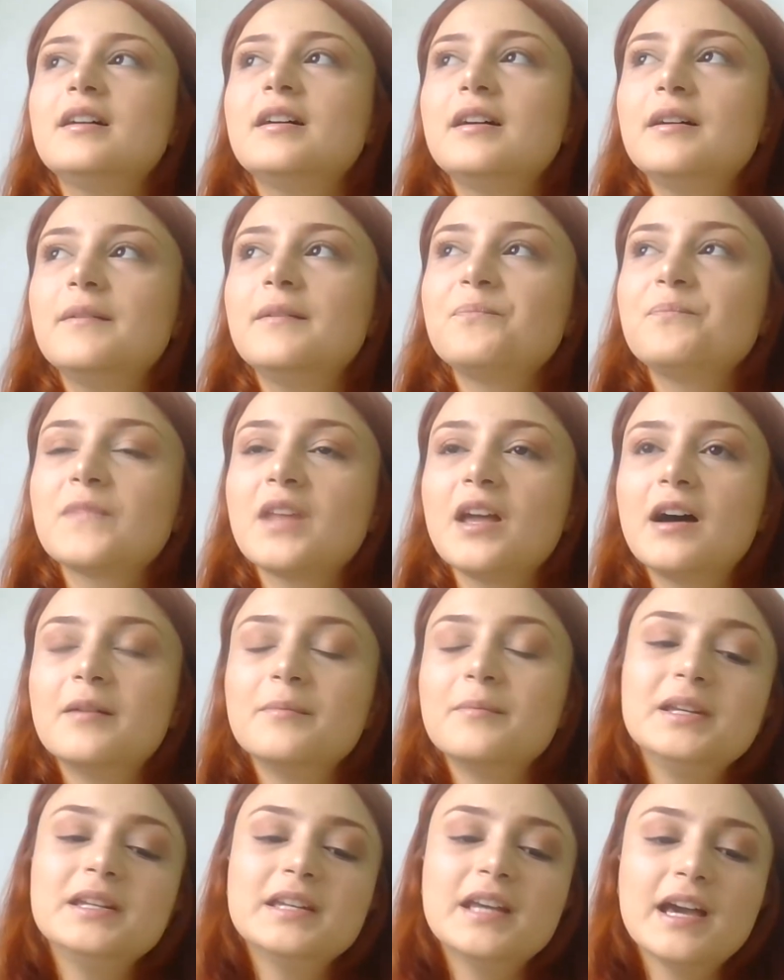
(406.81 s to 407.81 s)
Um,
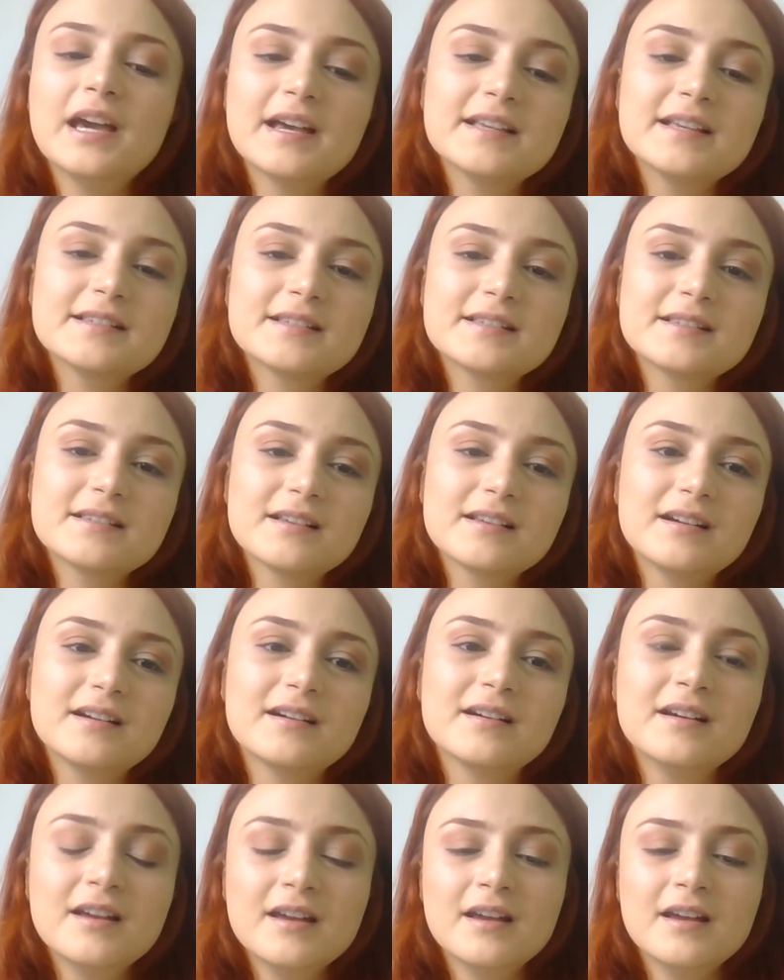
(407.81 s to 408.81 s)
Armenia has
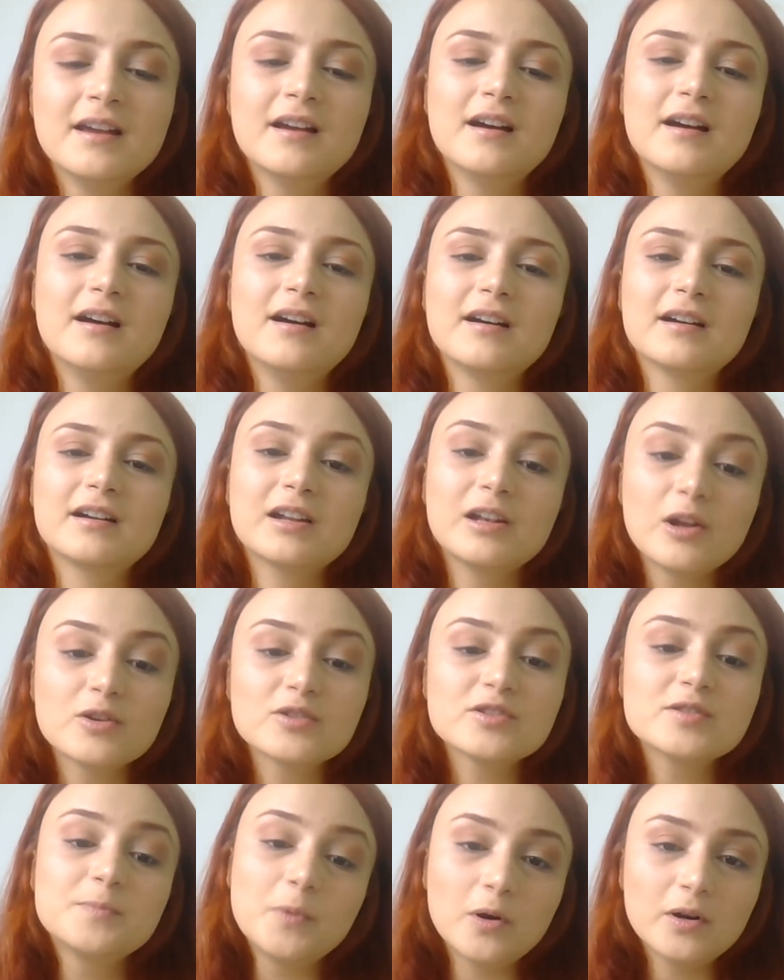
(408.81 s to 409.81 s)
uh, uh,
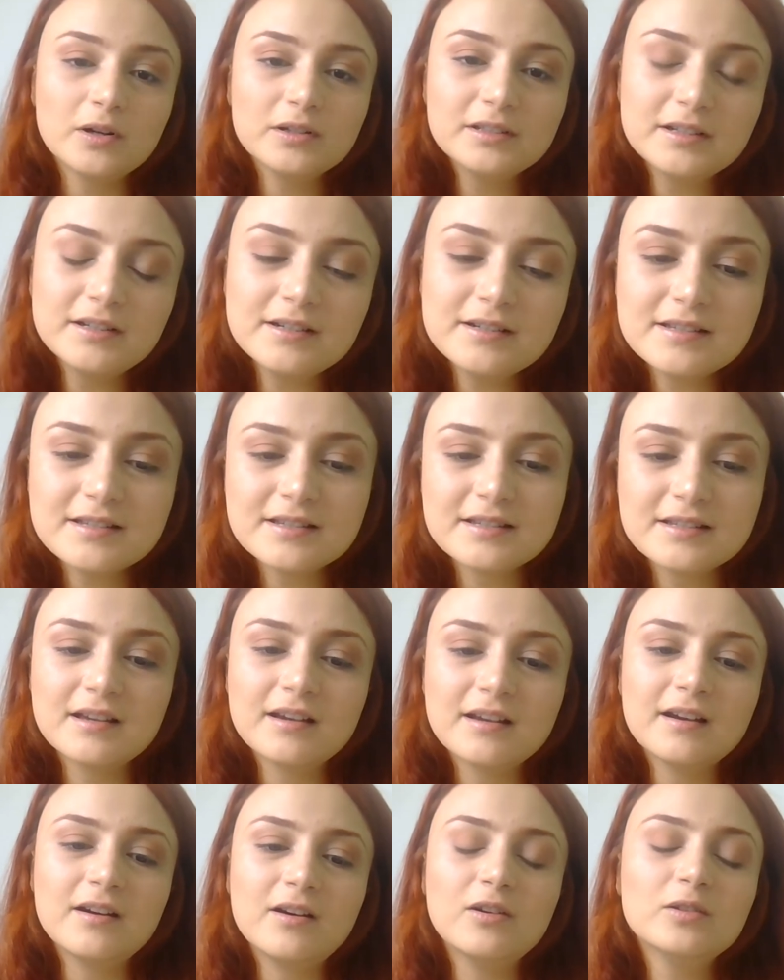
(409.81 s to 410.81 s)
closed
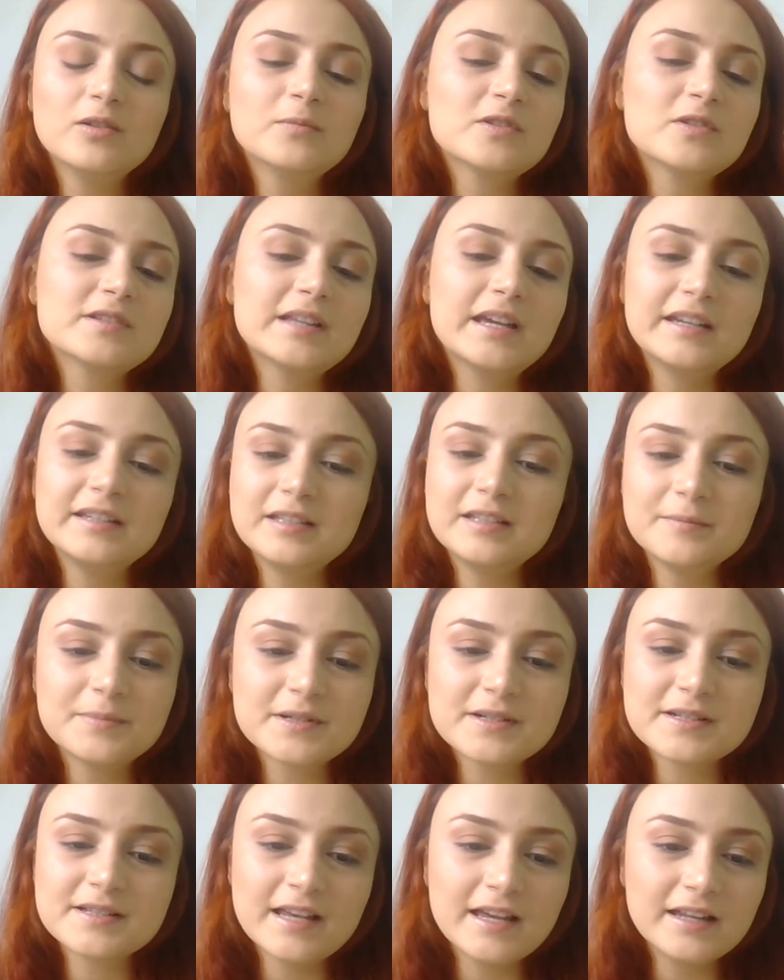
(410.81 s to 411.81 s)
borders, almost
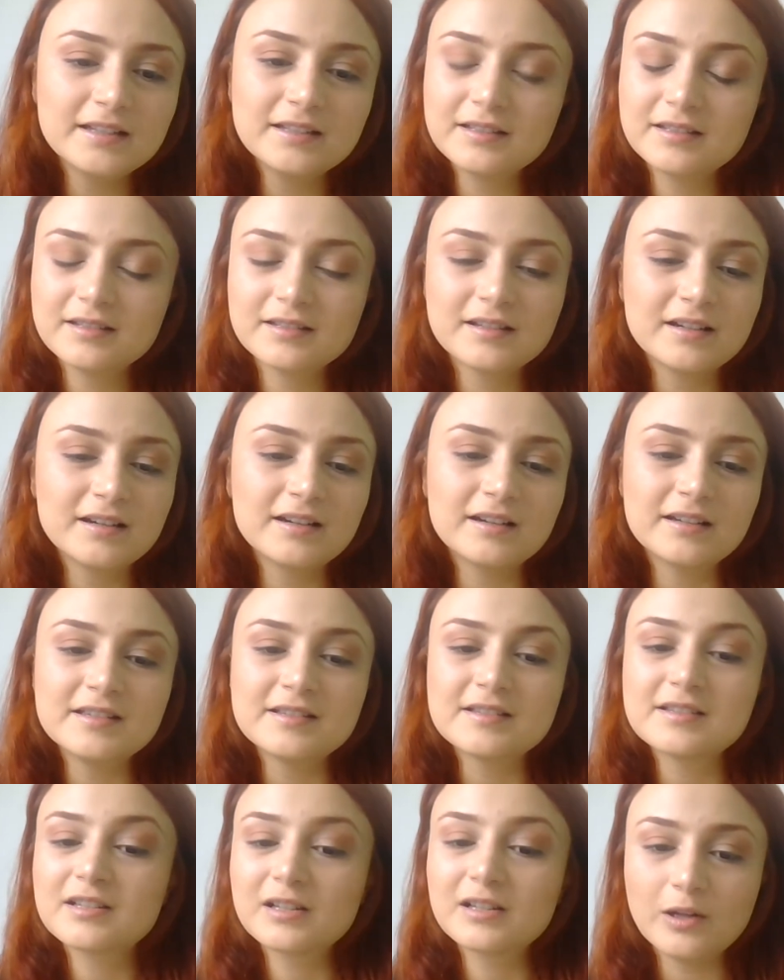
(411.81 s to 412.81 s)

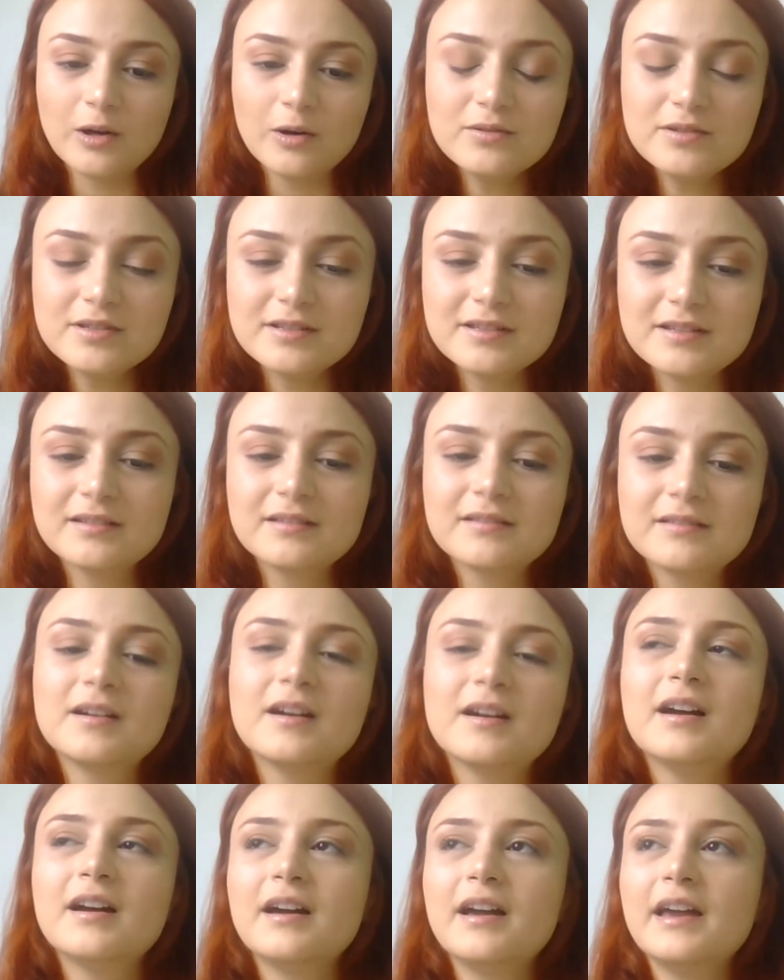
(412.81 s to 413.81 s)
80% is closed,
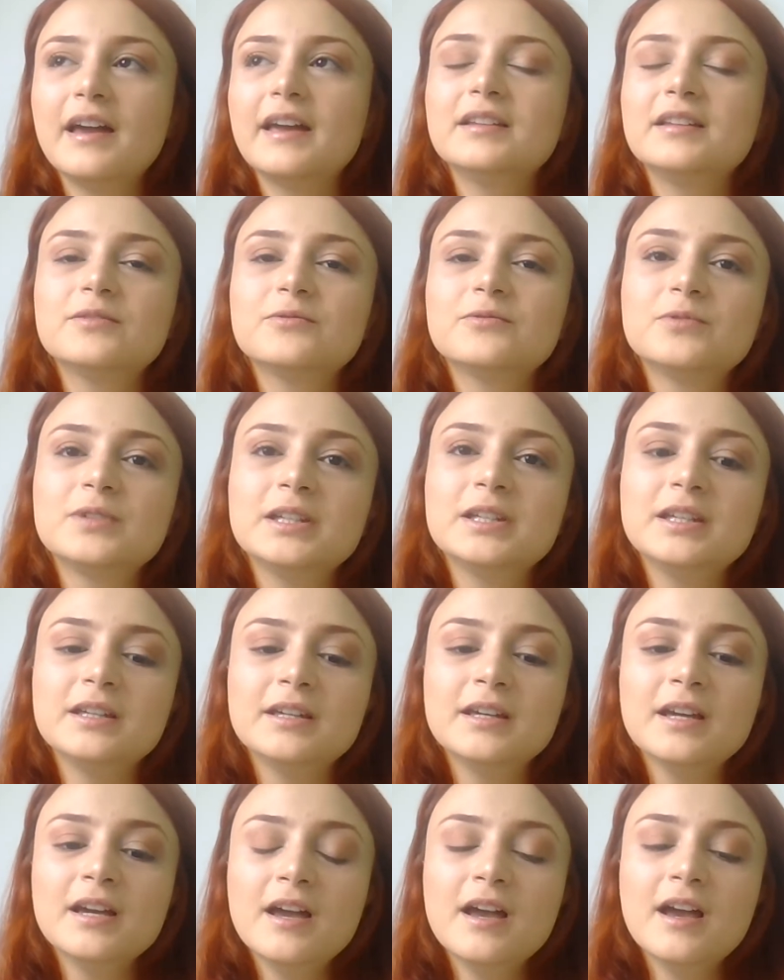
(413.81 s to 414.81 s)
and
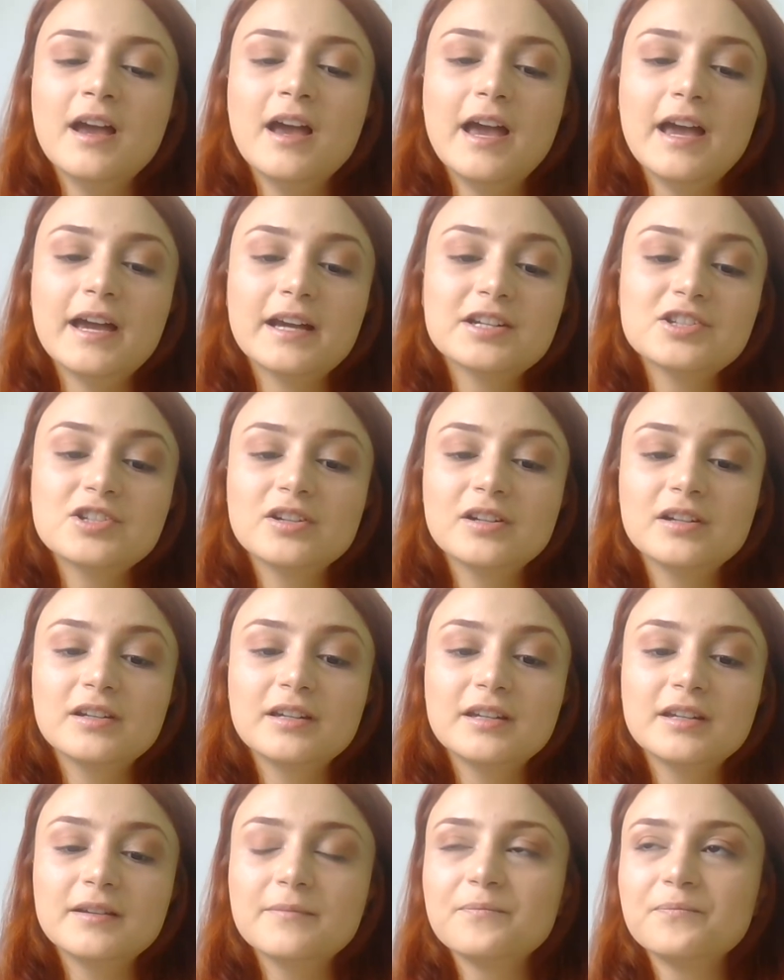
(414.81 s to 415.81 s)
we
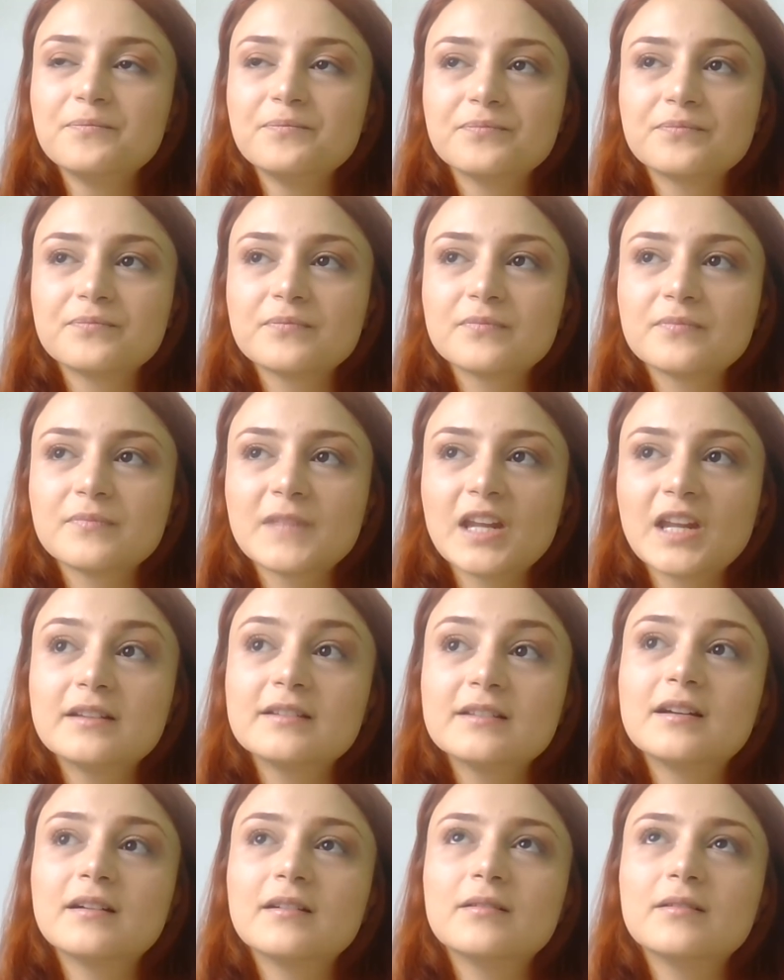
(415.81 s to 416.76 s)
actually um,